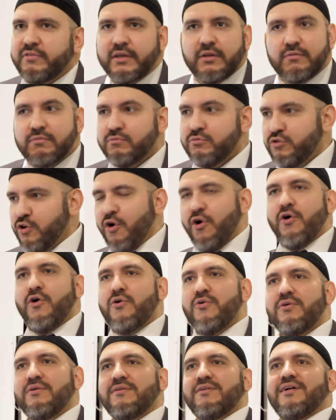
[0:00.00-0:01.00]
So,
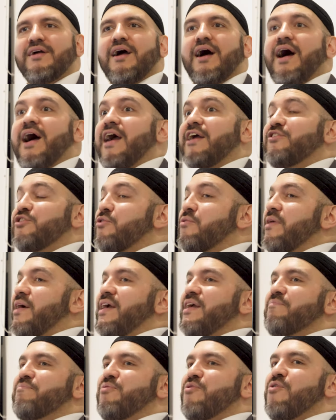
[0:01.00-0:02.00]
no, I don't
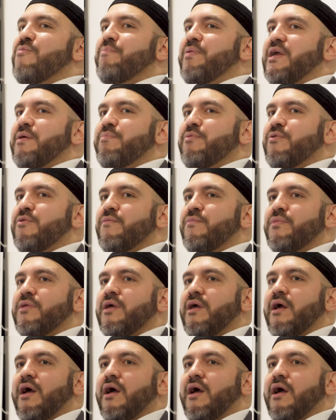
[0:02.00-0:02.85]
hate poor people.